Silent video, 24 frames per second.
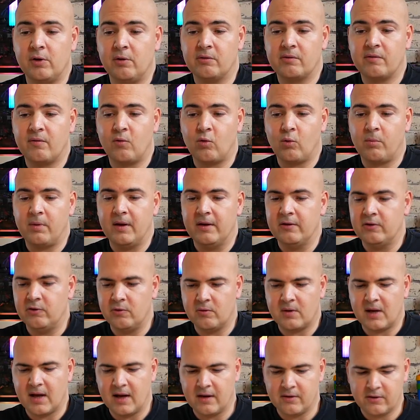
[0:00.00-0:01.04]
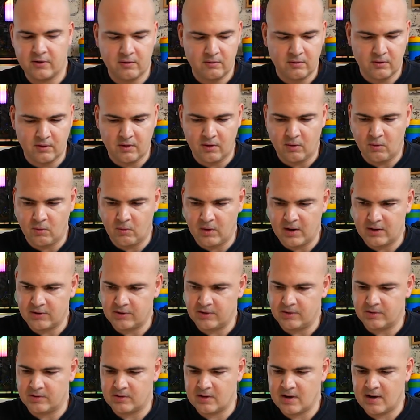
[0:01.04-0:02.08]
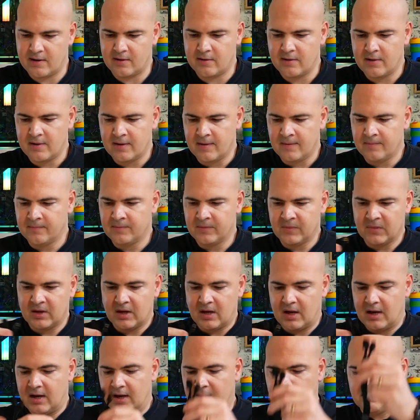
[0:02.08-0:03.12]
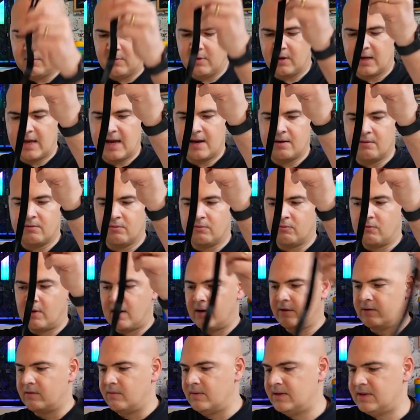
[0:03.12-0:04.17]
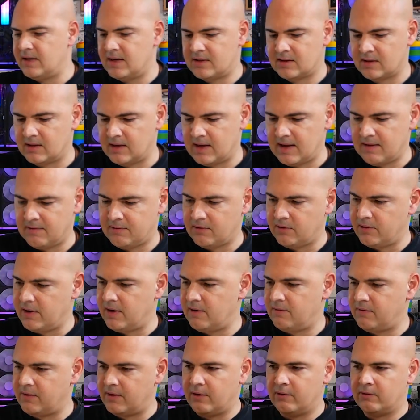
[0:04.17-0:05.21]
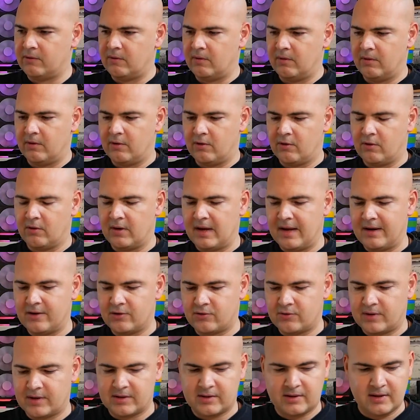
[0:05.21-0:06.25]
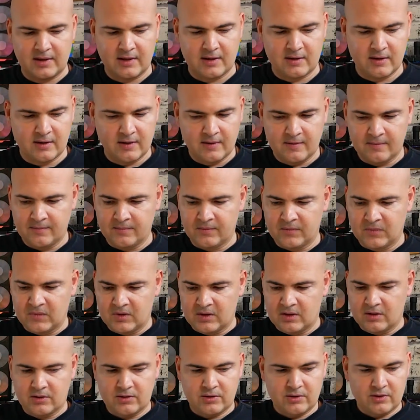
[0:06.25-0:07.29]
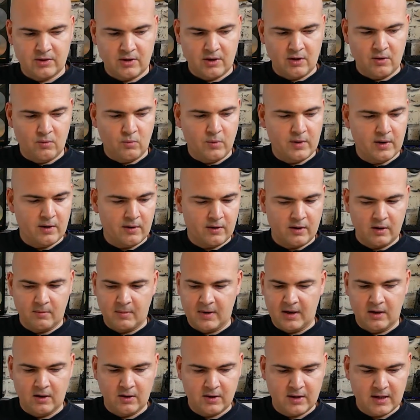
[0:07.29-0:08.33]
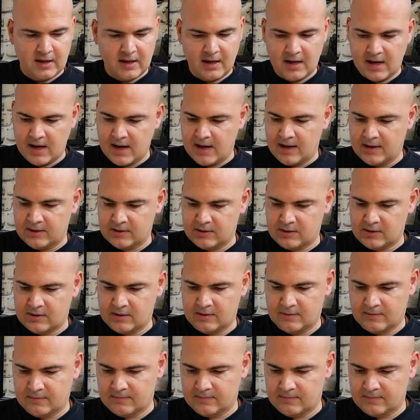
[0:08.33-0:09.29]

use four pins, you can do, no issues there. Uh, again, relatively decent length on there for those of you that are interested. So we are going to be looking at